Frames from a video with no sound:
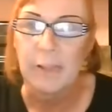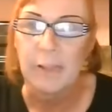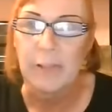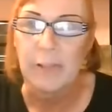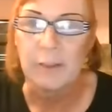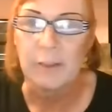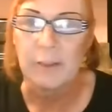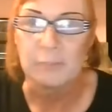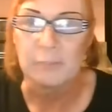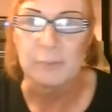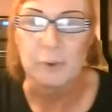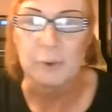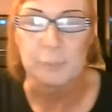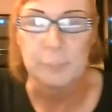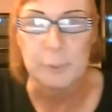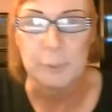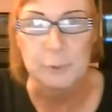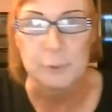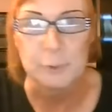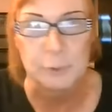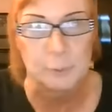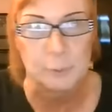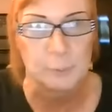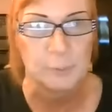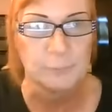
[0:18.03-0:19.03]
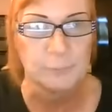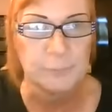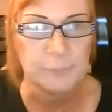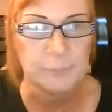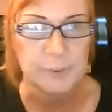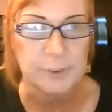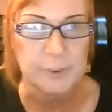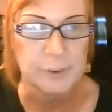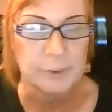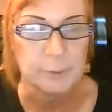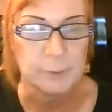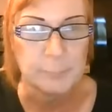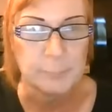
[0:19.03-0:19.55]
I've already posted one
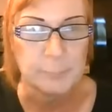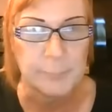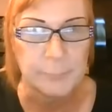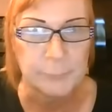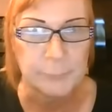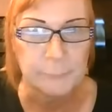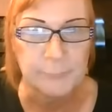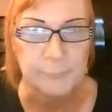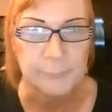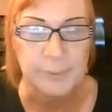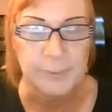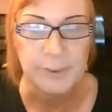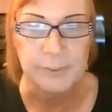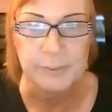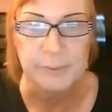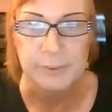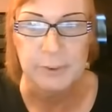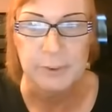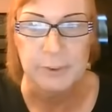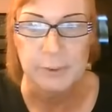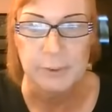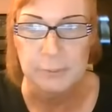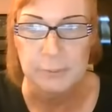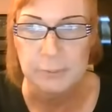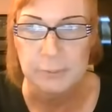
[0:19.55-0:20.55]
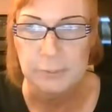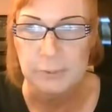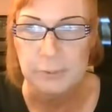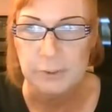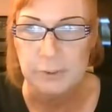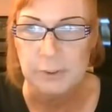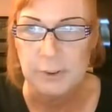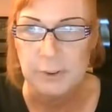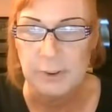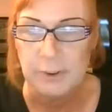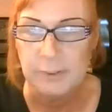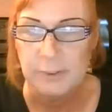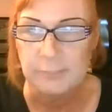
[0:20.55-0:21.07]
video about 3 days ago.
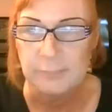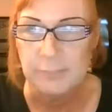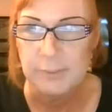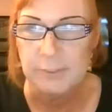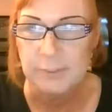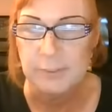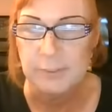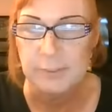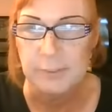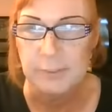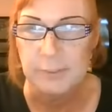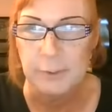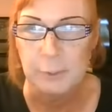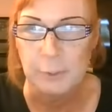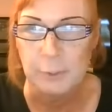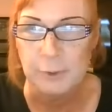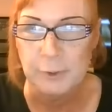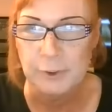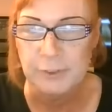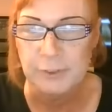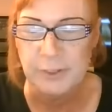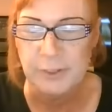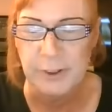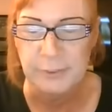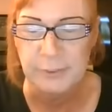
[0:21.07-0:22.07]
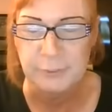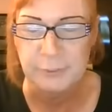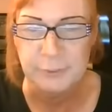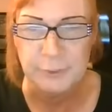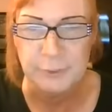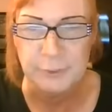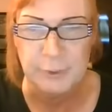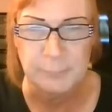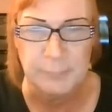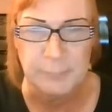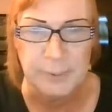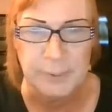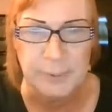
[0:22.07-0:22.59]
It was a live
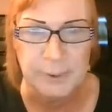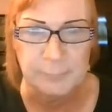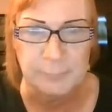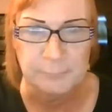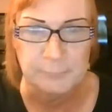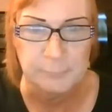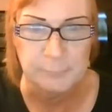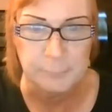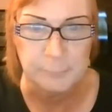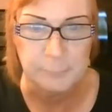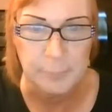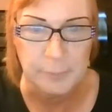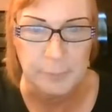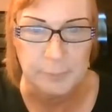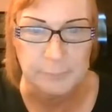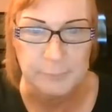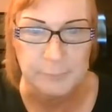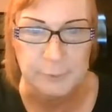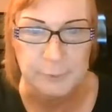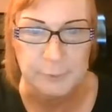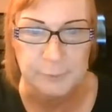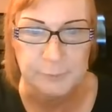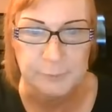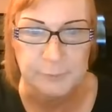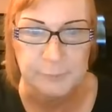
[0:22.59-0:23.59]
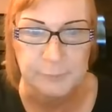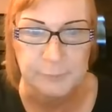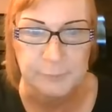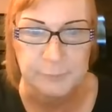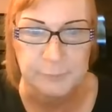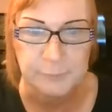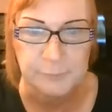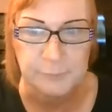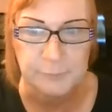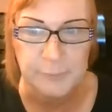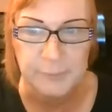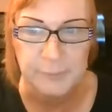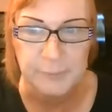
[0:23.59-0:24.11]
stream. I had problems
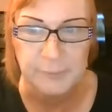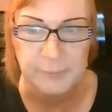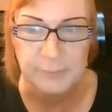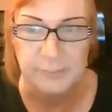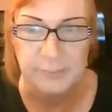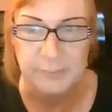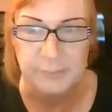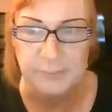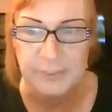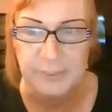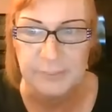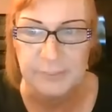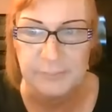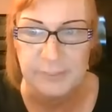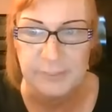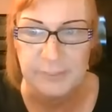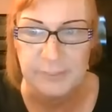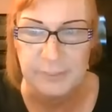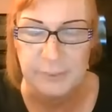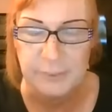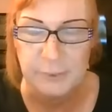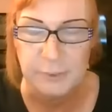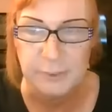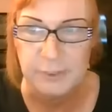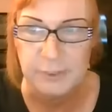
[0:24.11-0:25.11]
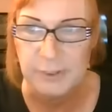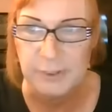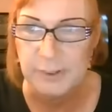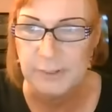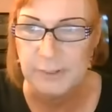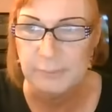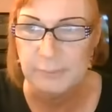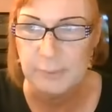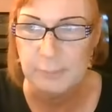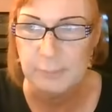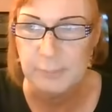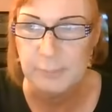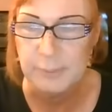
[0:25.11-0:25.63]
figuring out how to go live
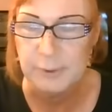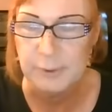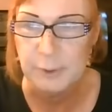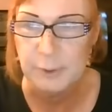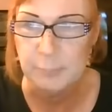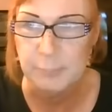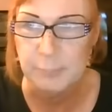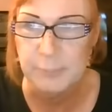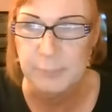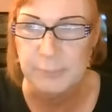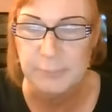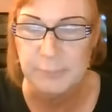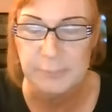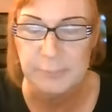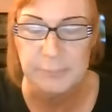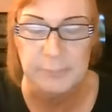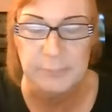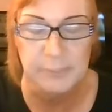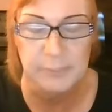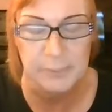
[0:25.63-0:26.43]
on my computer.